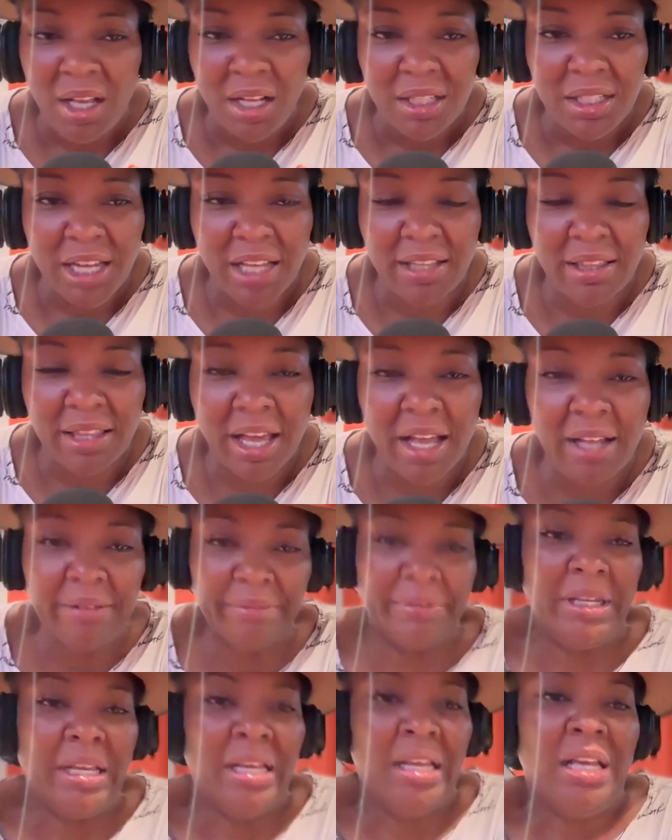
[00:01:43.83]
Take that
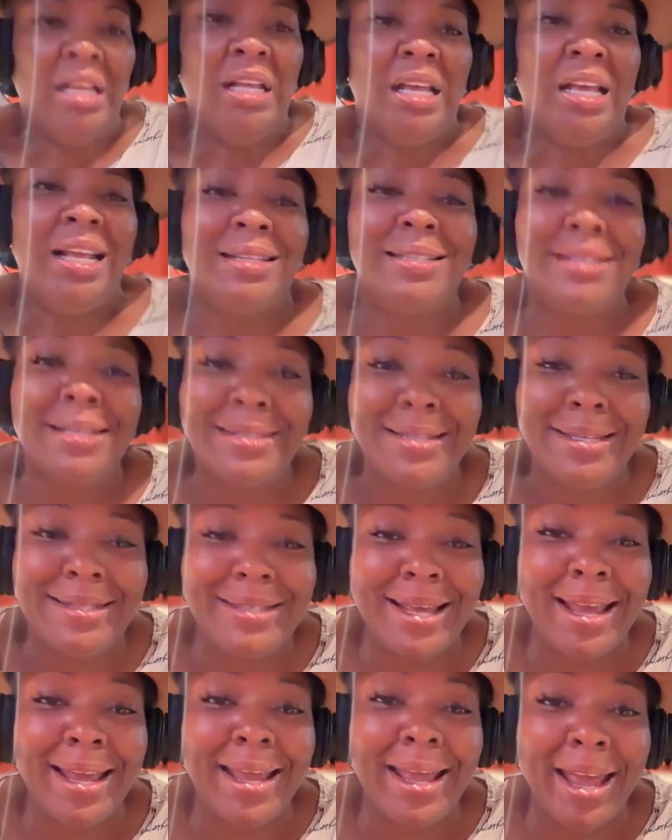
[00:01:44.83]
into
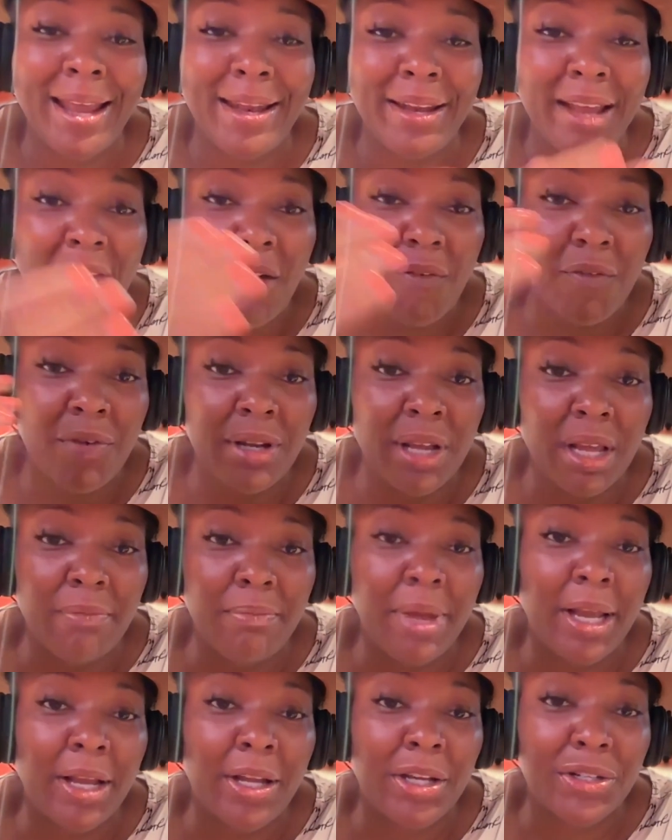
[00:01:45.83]
today and every day,
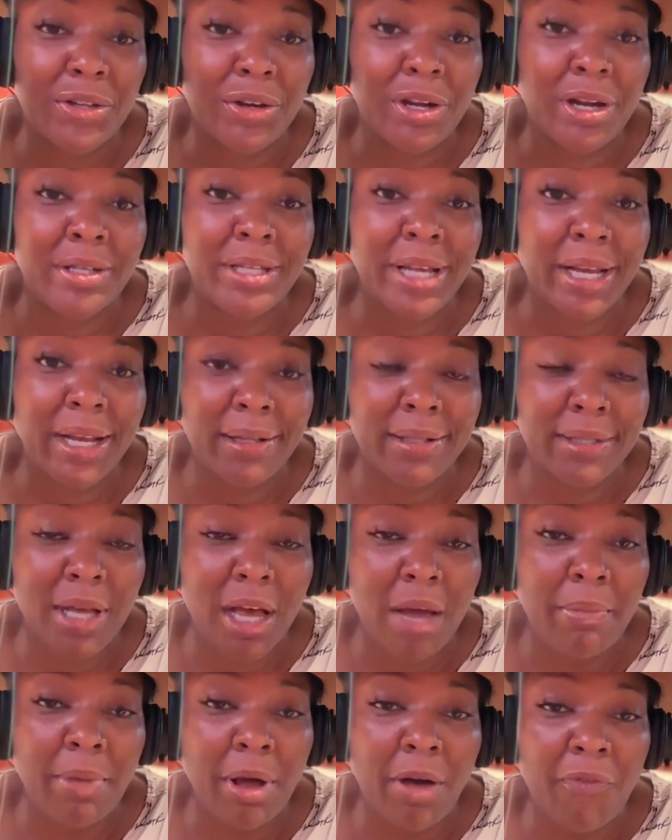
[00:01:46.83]
making sure you're taking
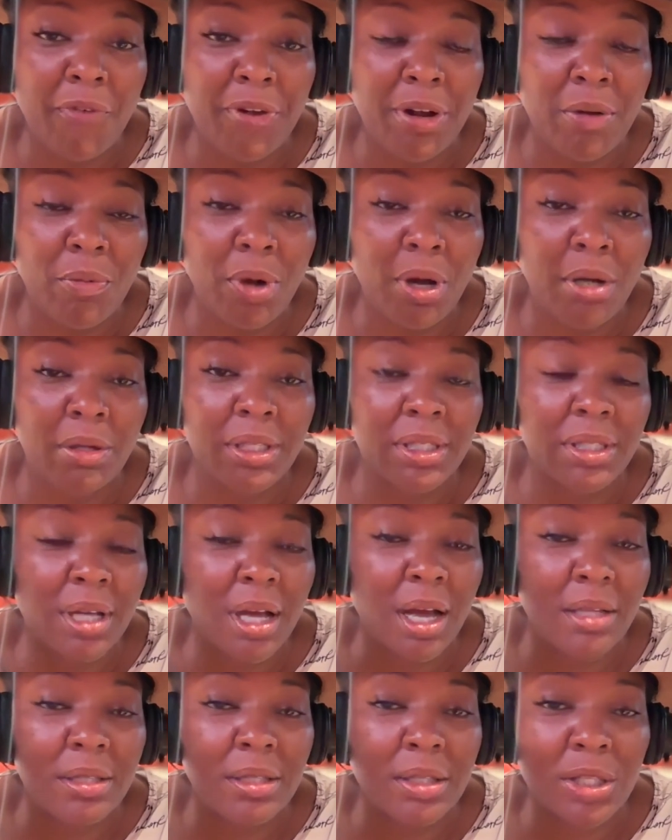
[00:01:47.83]
time out for your wellness,
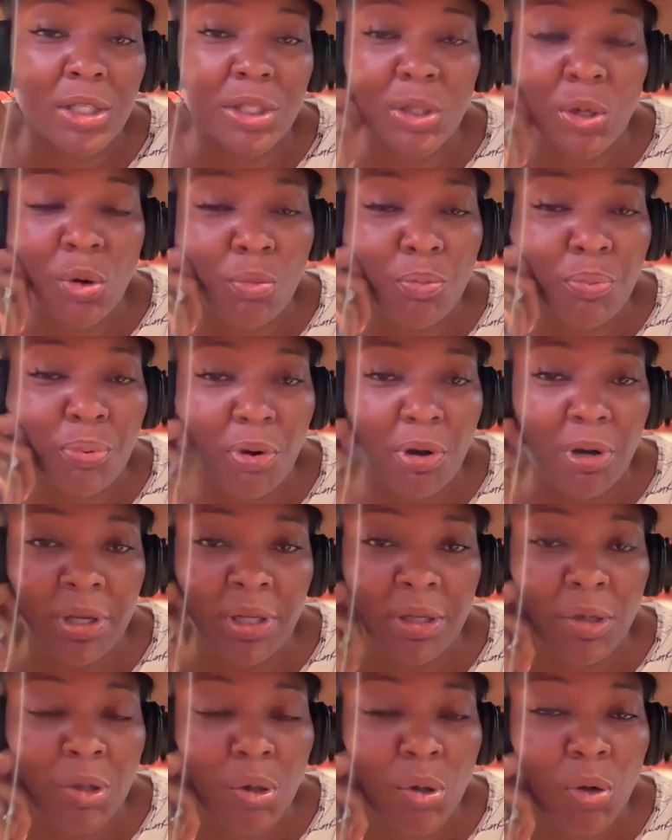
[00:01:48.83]
guys. It's so important.
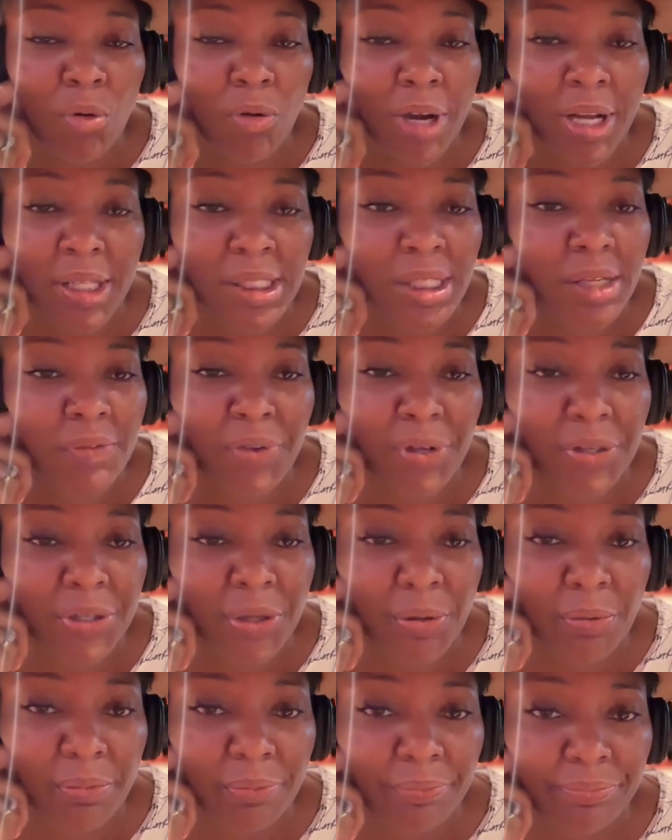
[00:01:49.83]
You'll go crazy if you don't.